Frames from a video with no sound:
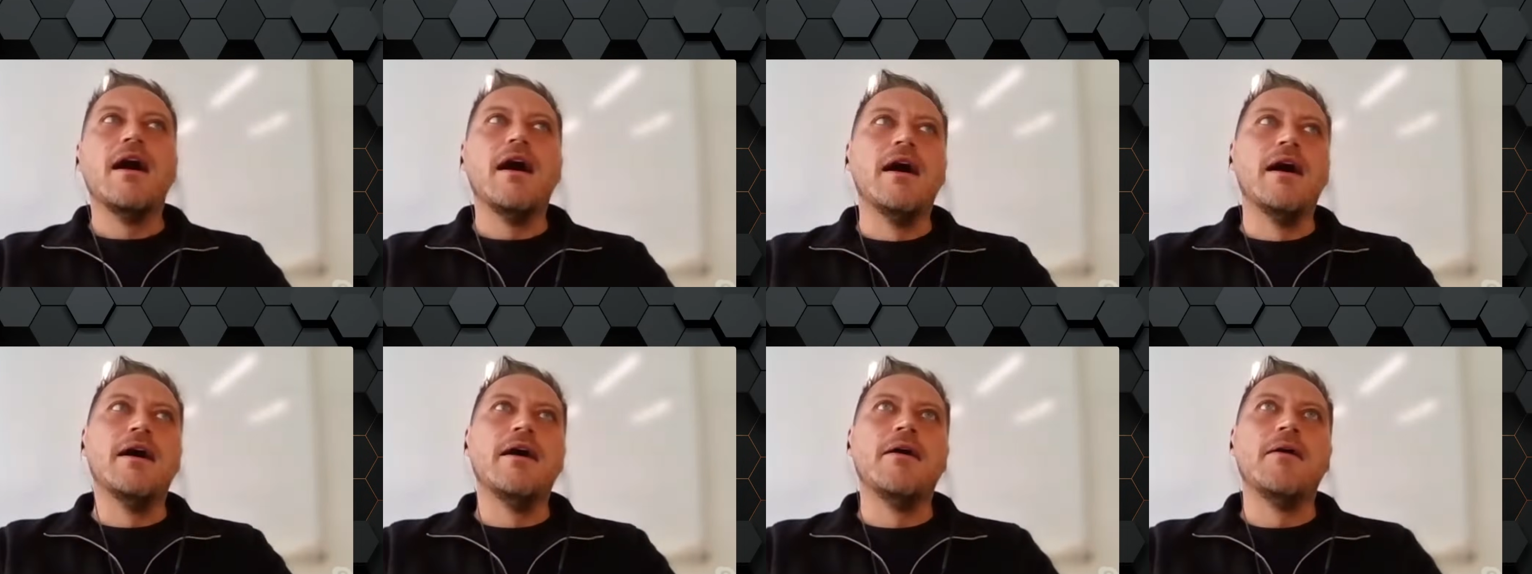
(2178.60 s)

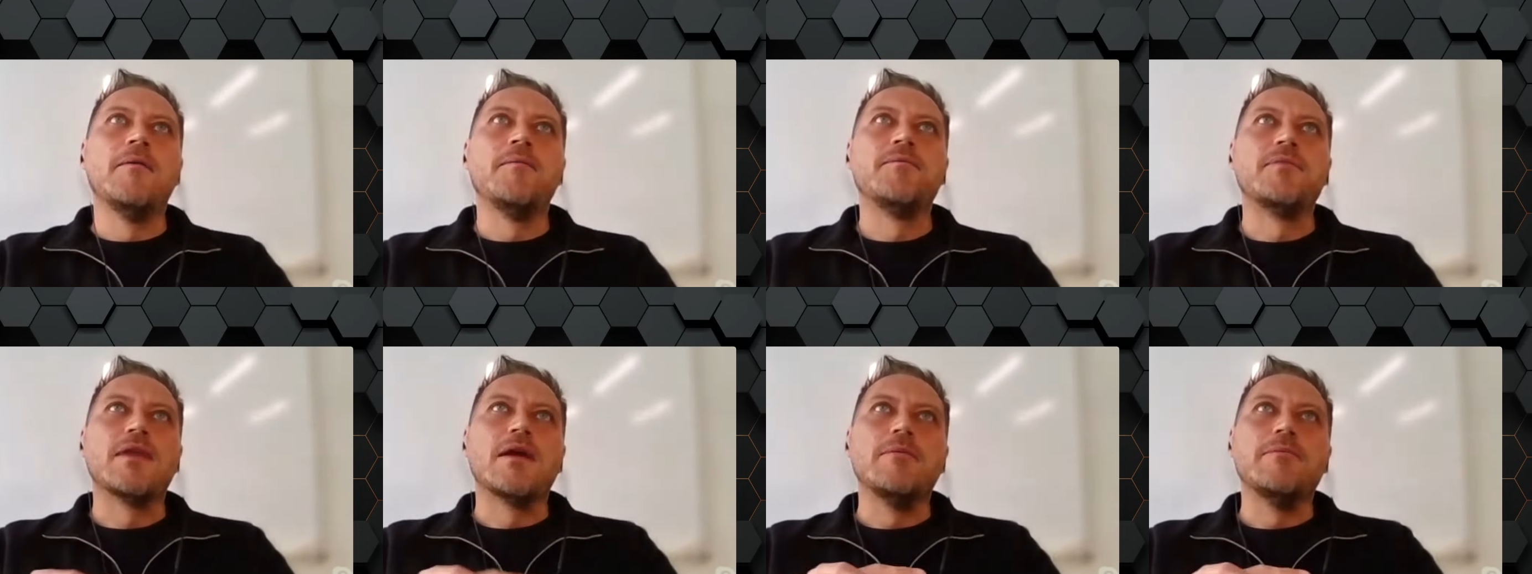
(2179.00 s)

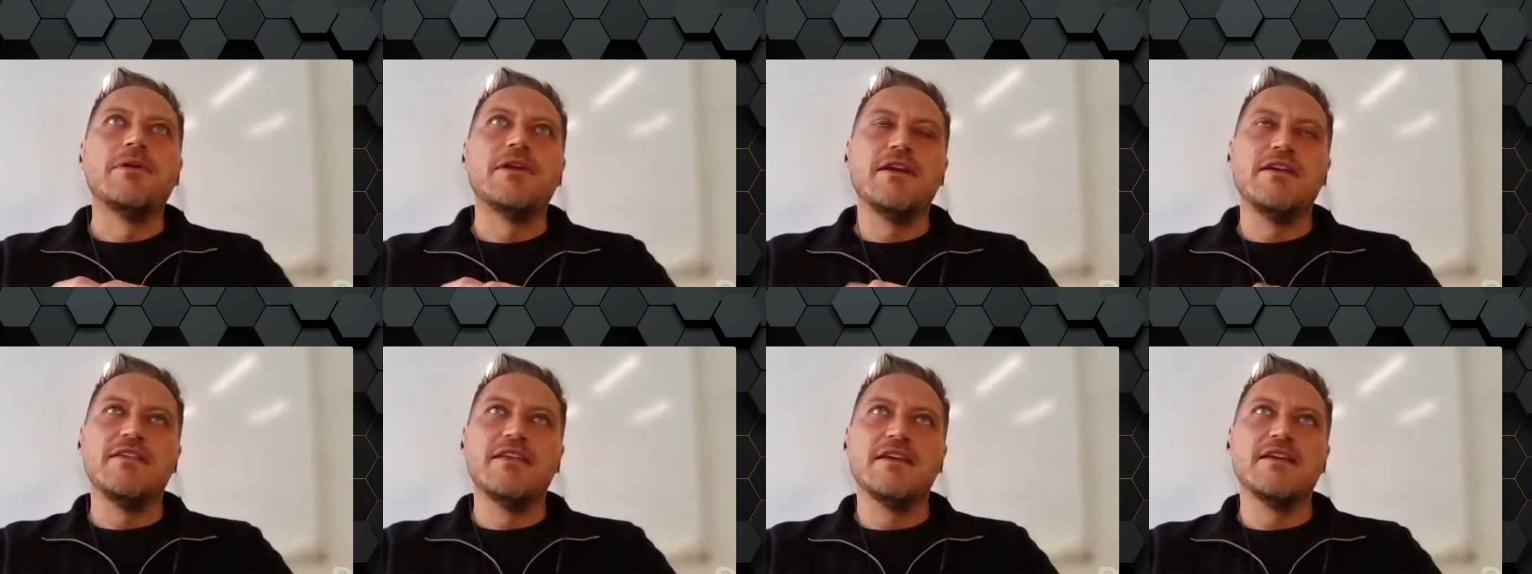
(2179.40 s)

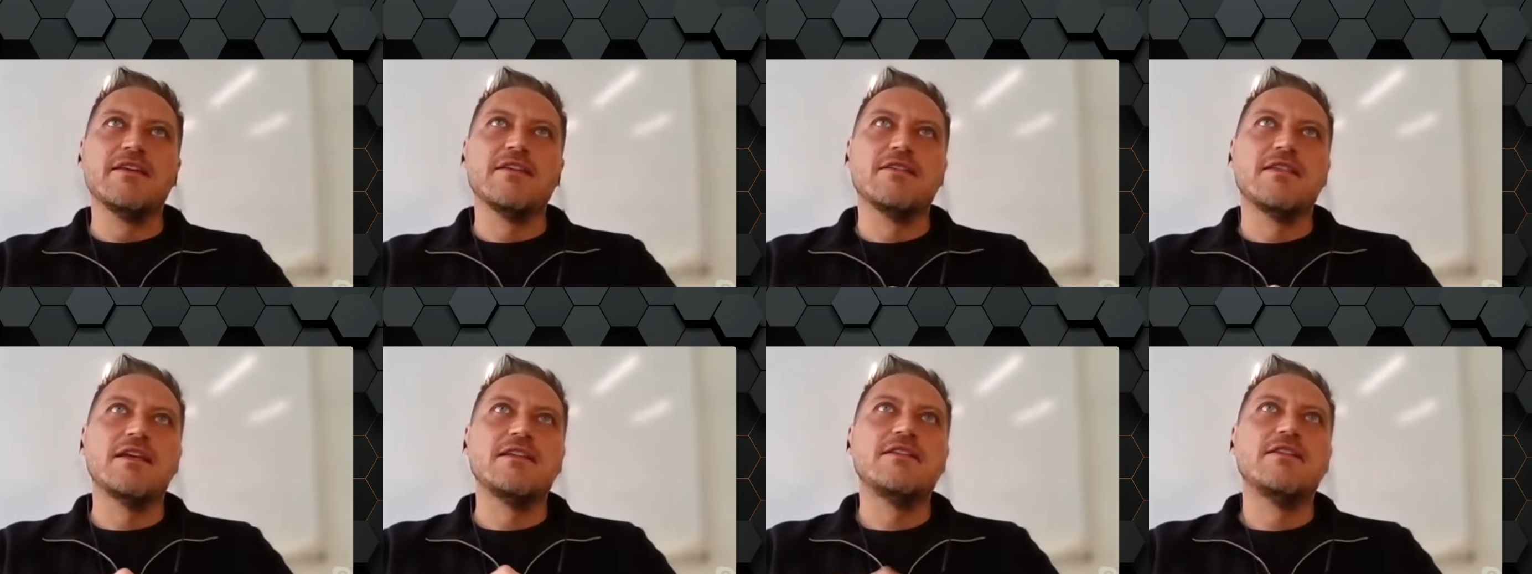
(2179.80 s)
But I
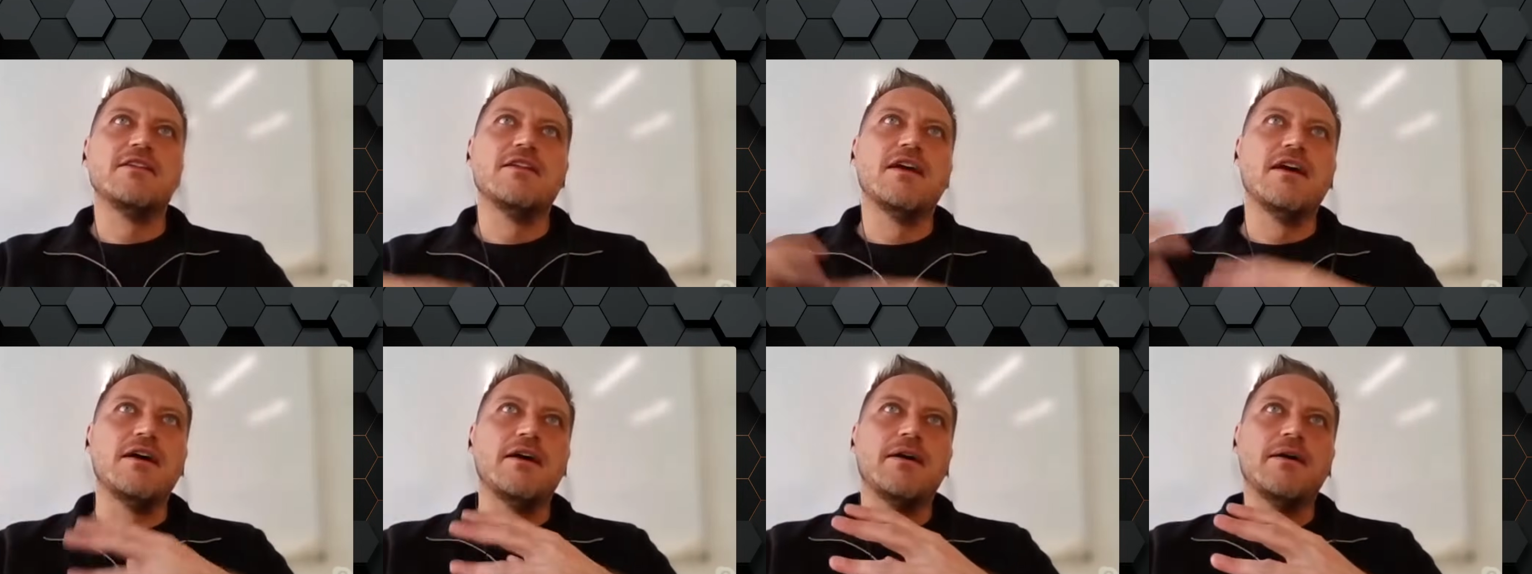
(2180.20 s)
think that,